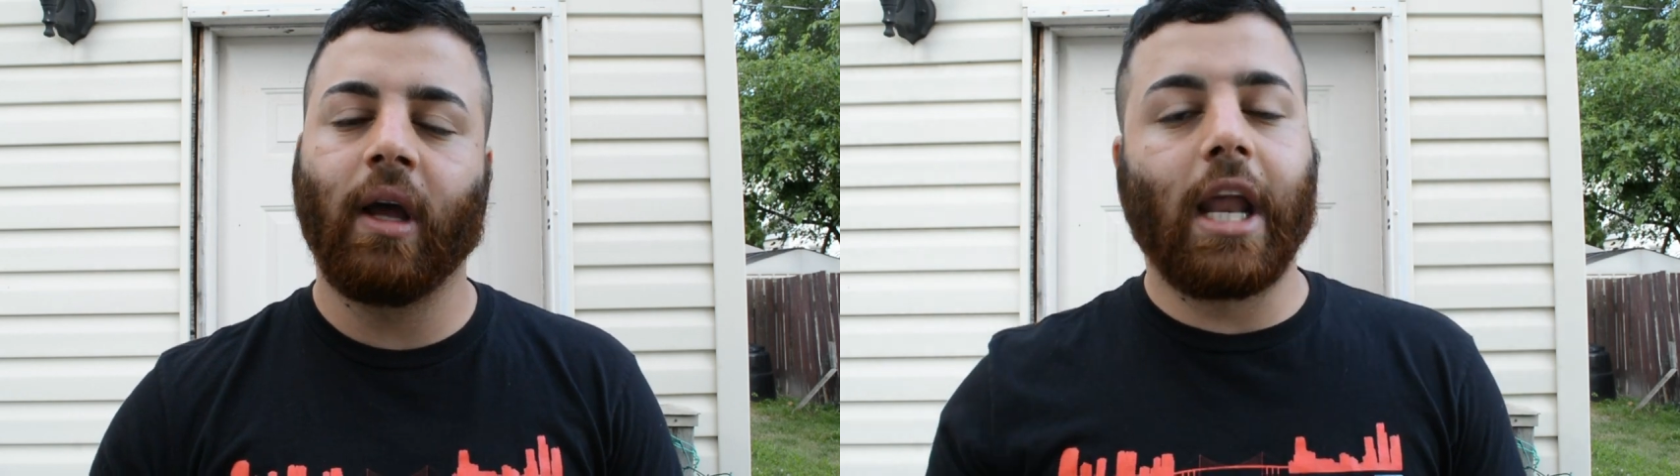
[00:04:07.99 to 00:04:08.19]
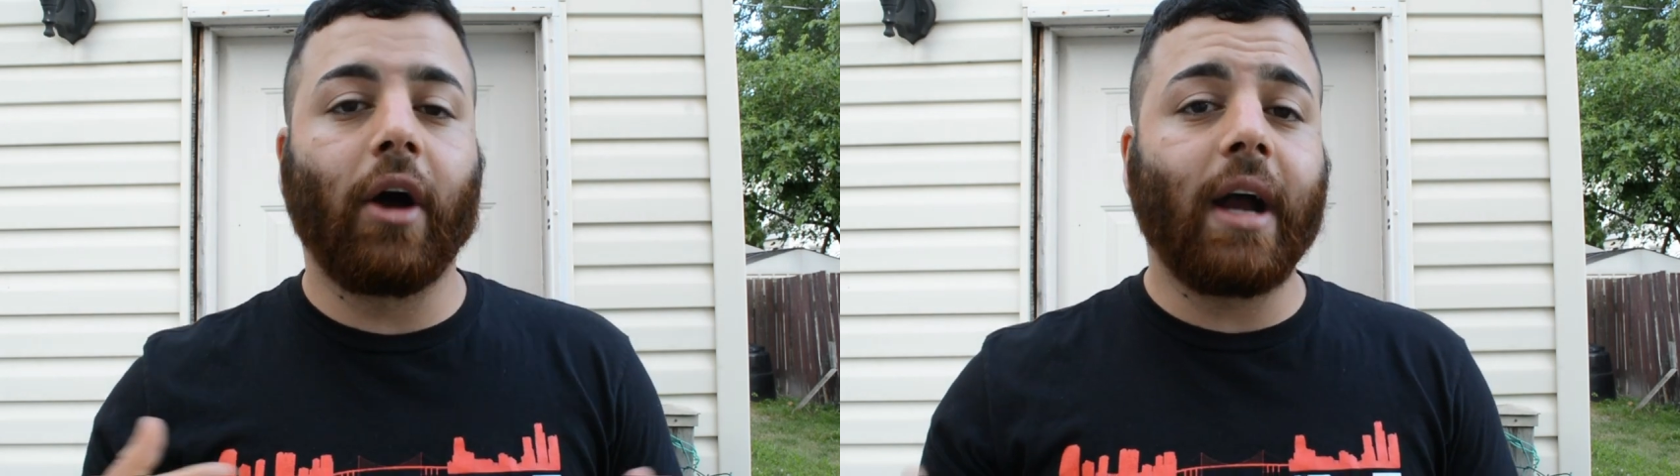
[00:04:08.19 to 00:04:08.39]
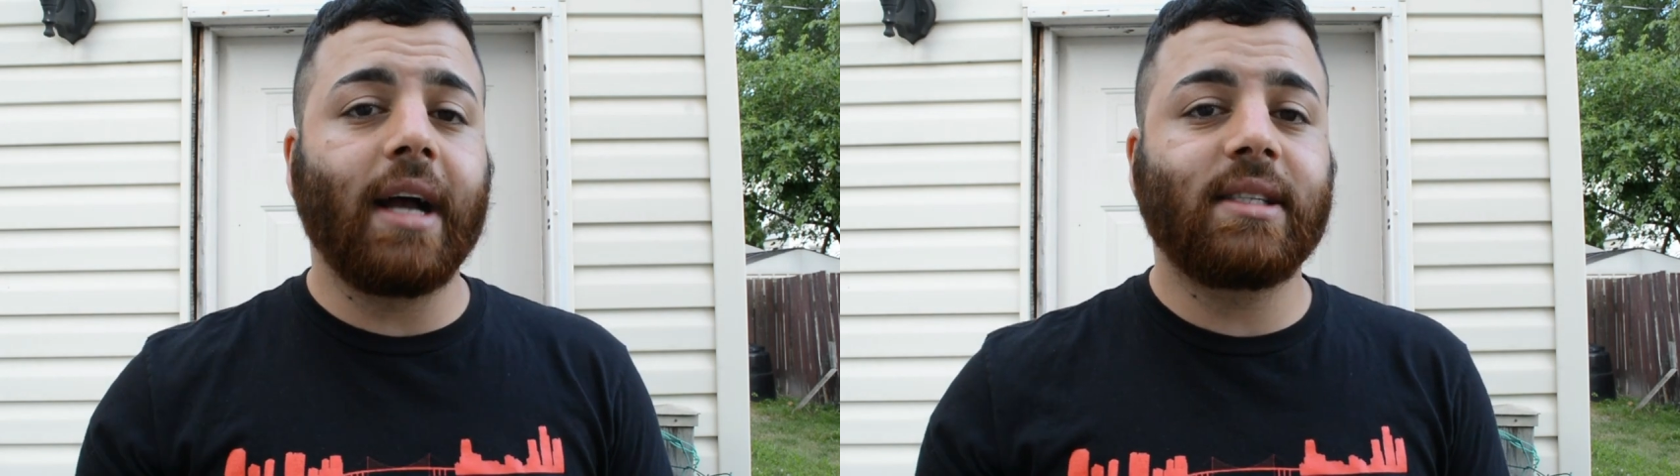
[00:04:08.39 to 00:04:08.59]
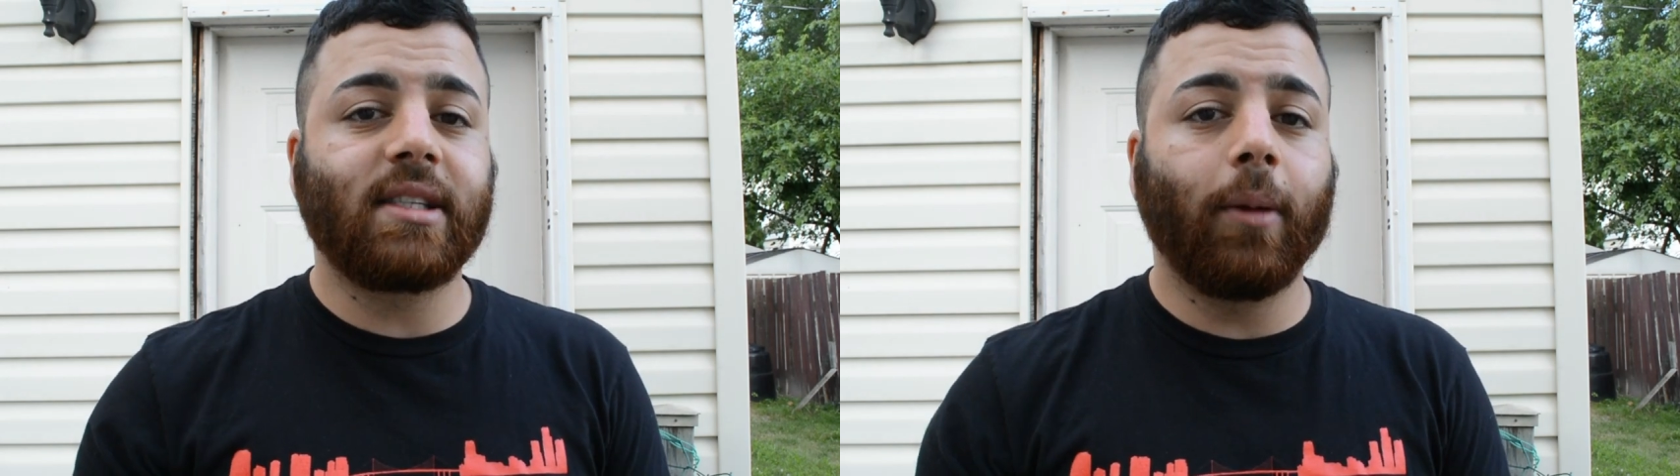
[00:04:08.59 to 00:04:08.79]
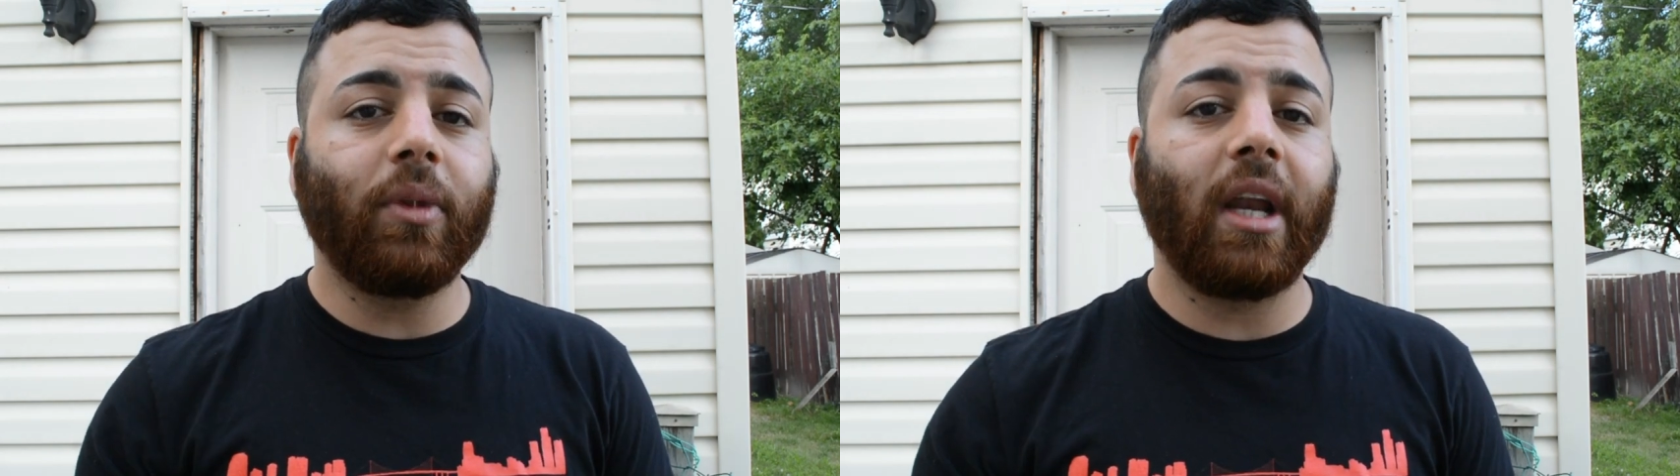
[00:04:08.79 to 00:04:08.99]
Now guys,
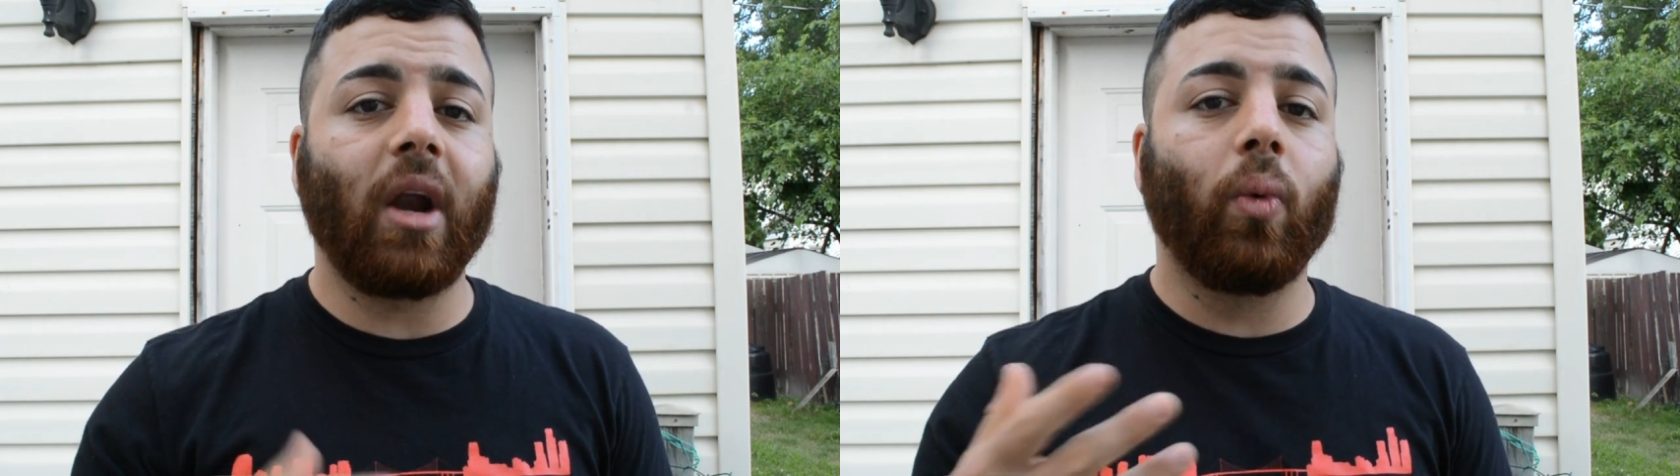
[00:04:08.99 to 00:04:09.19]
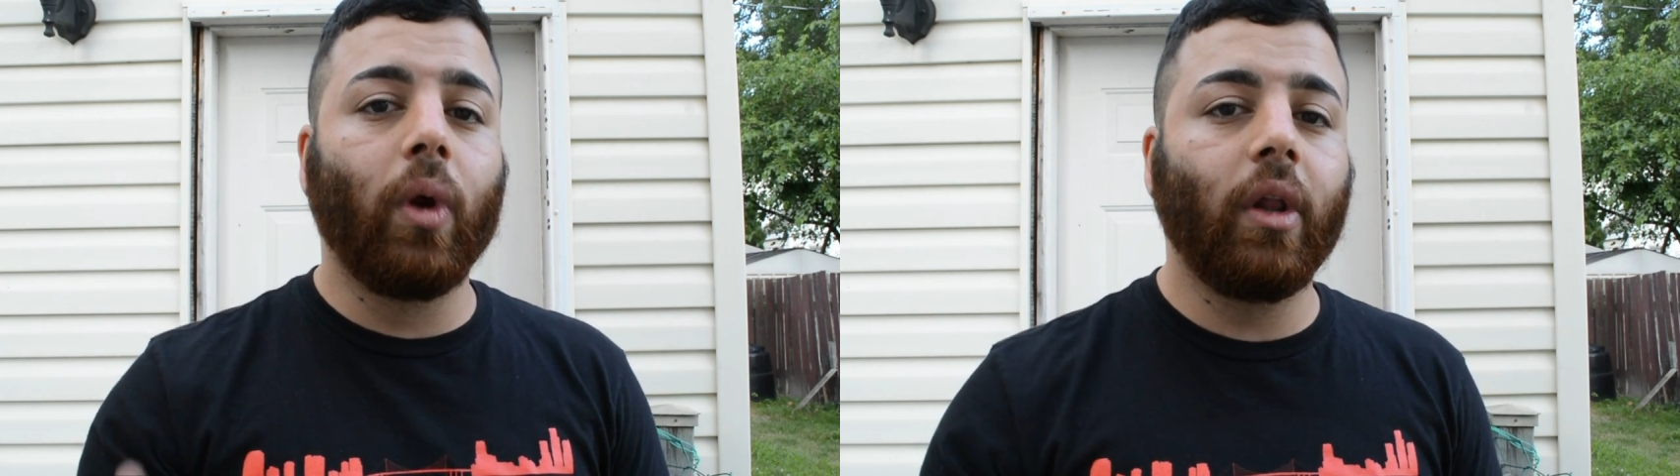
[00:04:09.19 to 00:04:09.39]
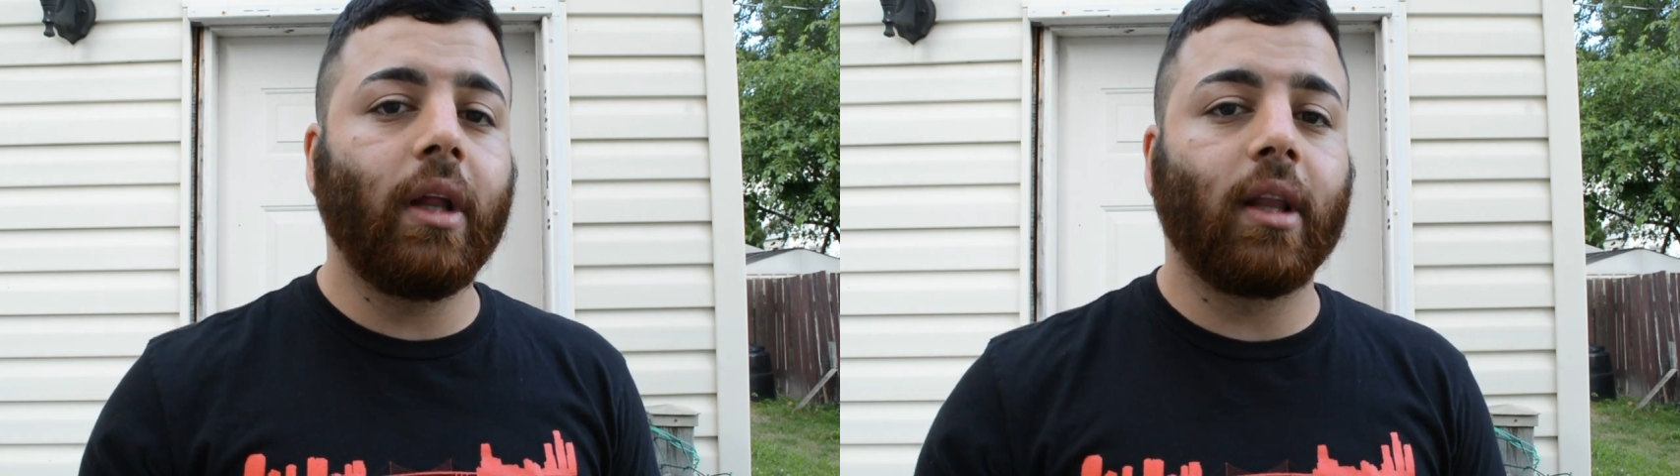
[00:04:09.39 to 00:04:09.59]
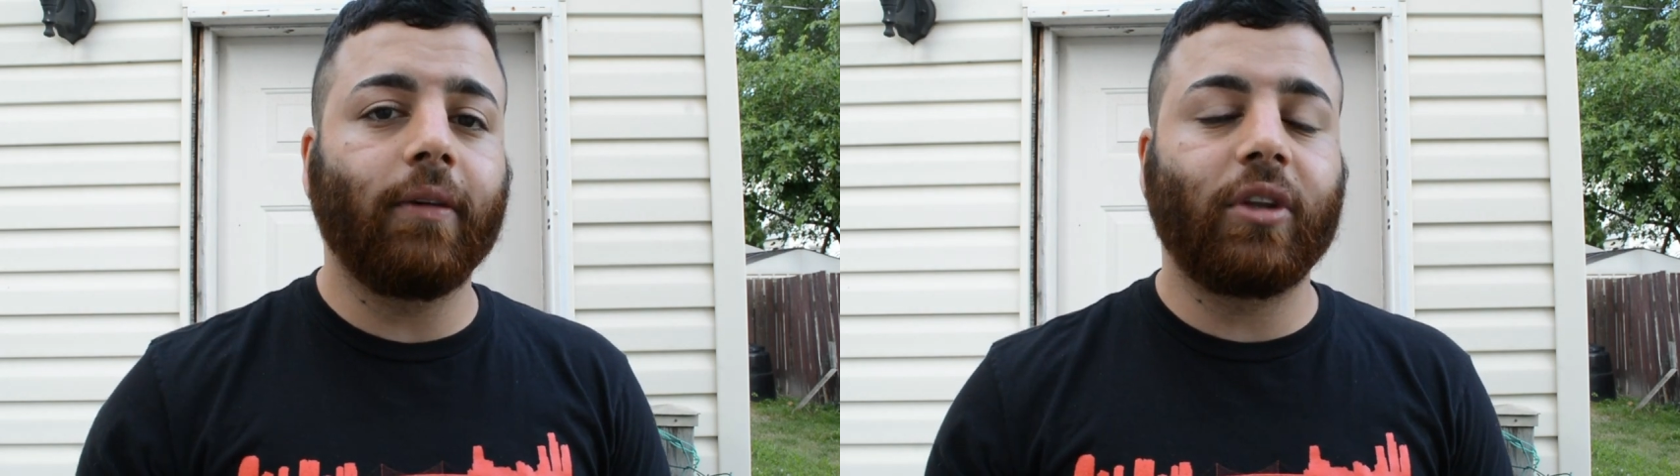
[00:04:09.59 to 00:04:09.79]
something I really love